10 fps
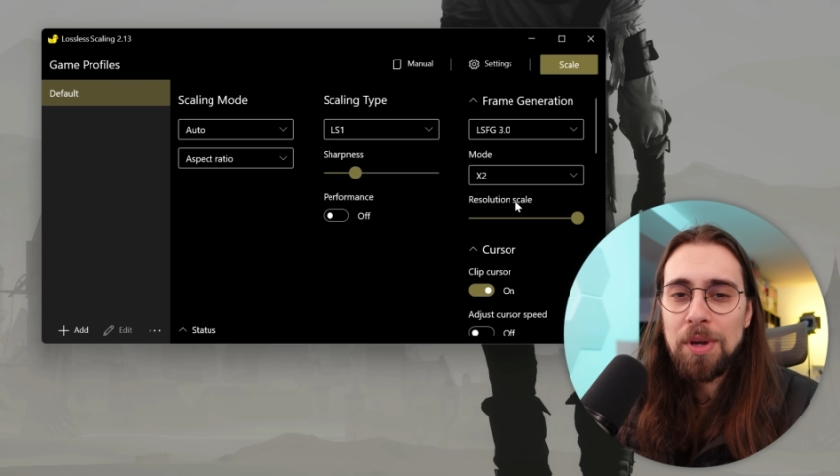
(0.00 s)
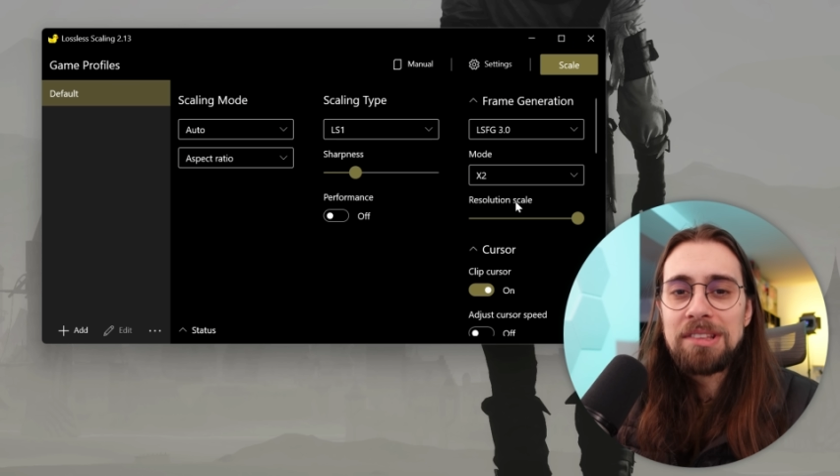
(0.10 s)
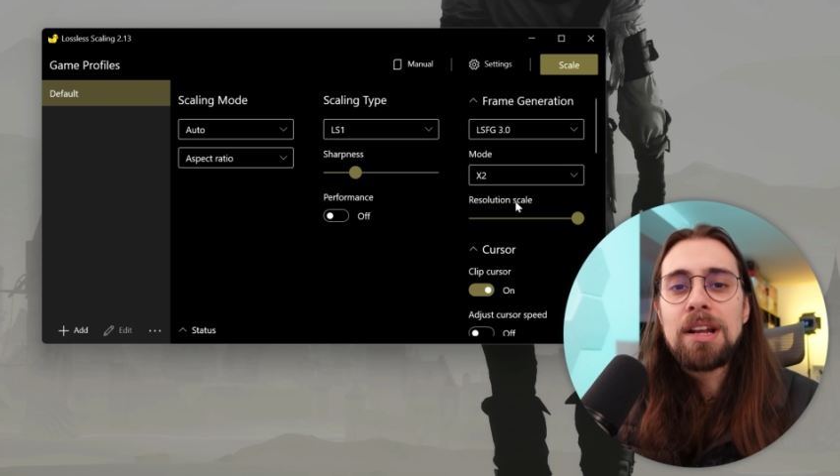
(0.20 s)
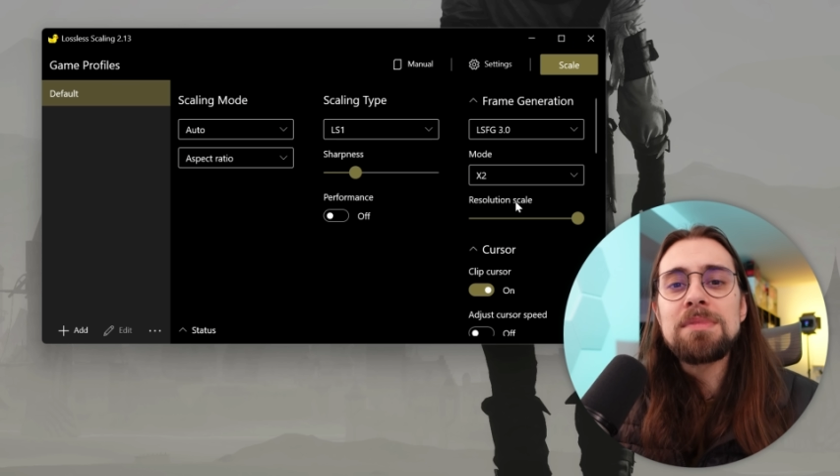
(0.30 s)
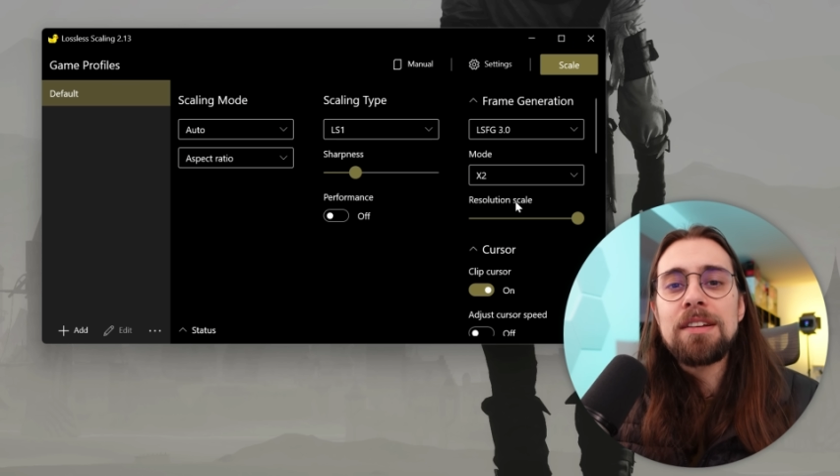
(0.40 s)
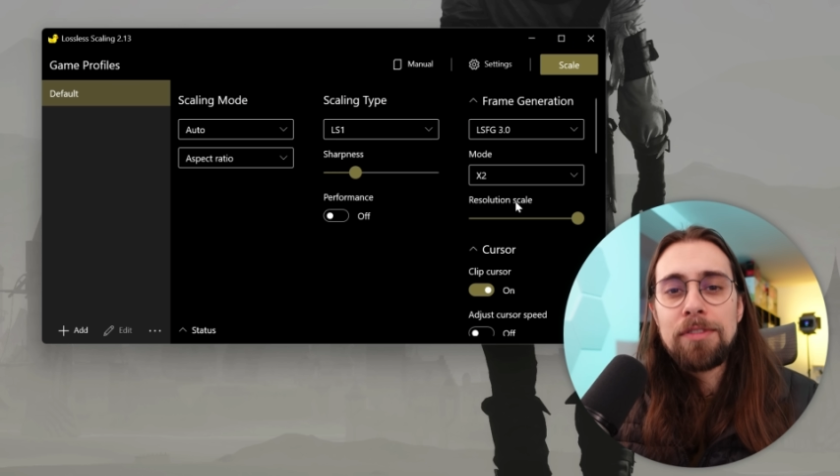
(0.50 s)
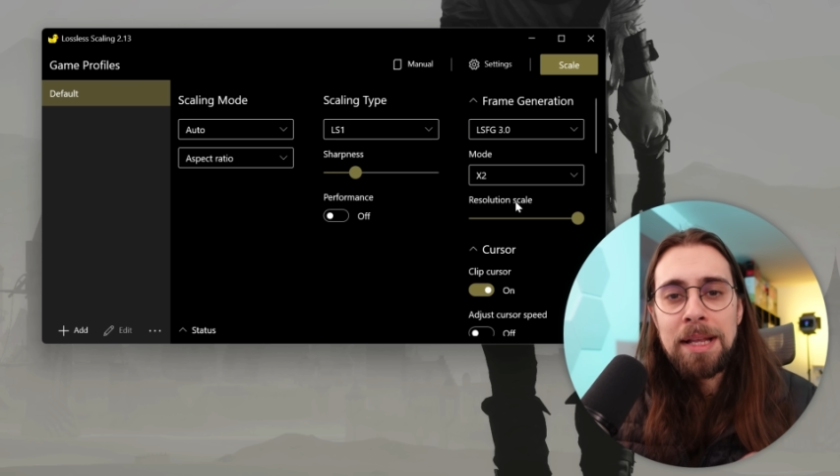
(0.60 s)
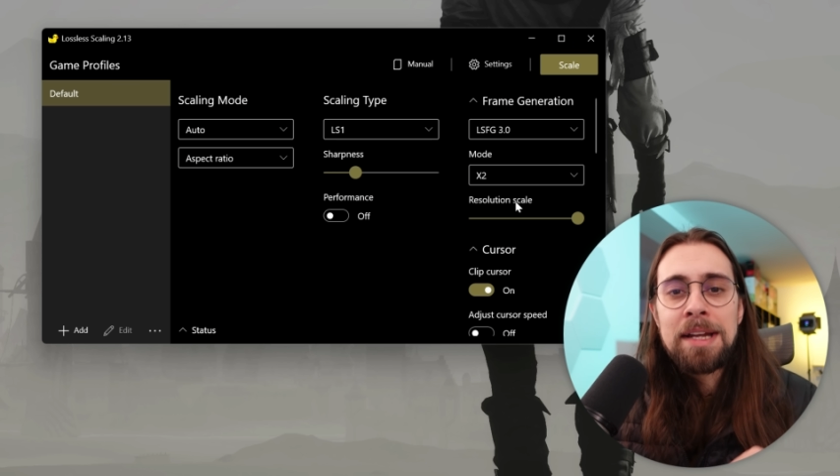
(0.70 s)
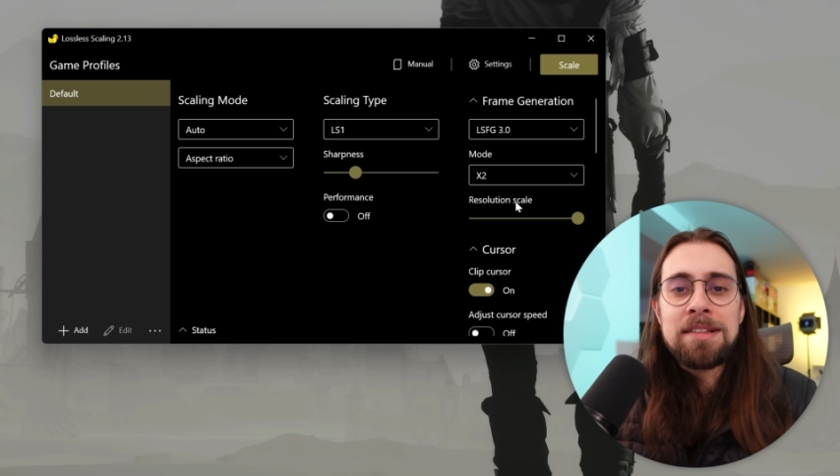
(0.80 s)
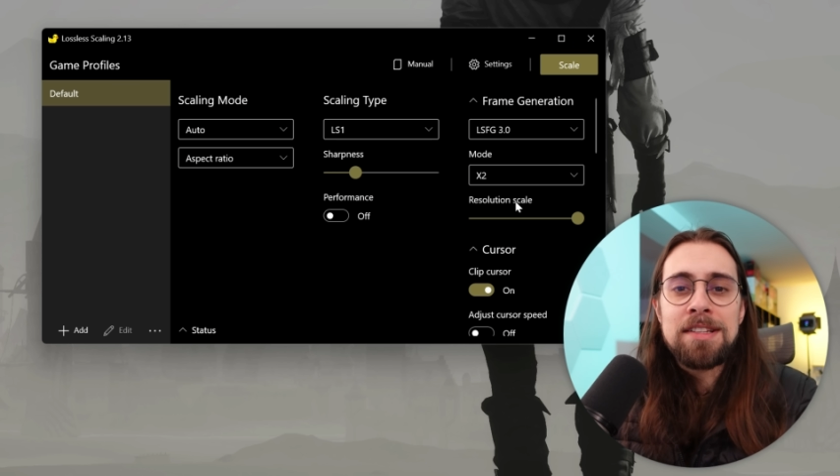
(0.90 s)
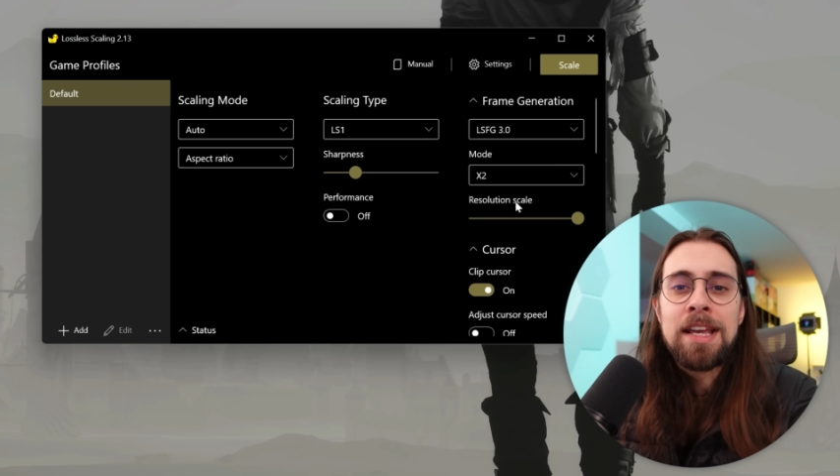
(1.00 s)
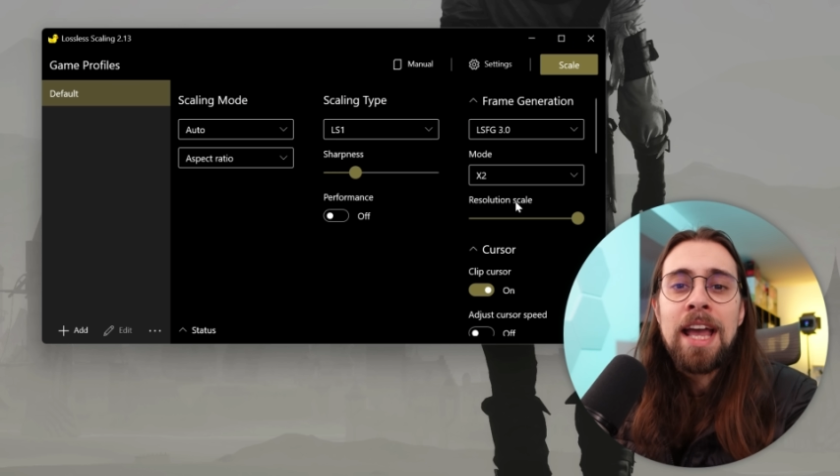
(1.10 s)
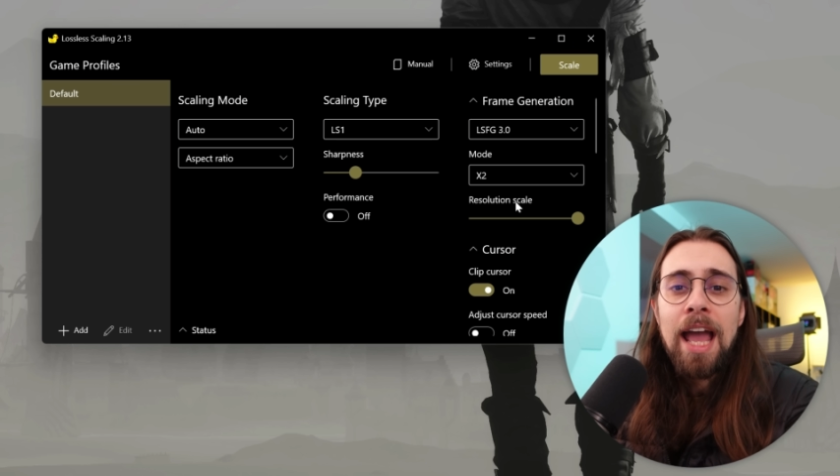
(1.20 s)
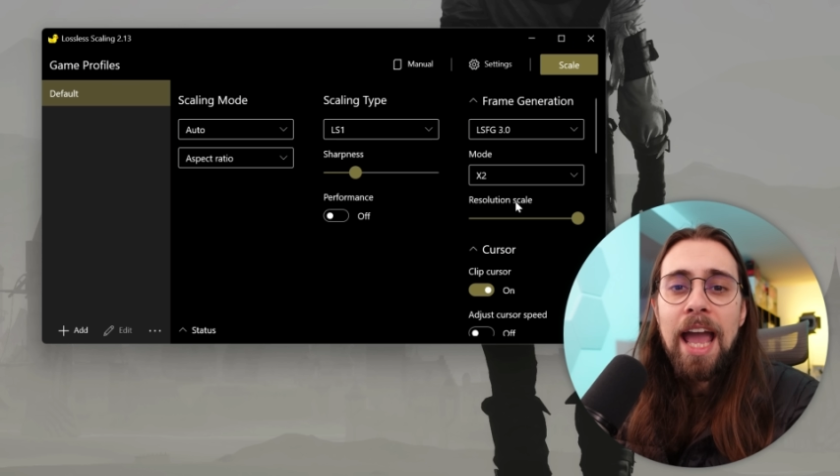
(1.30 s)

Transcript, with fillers: In terms of latency,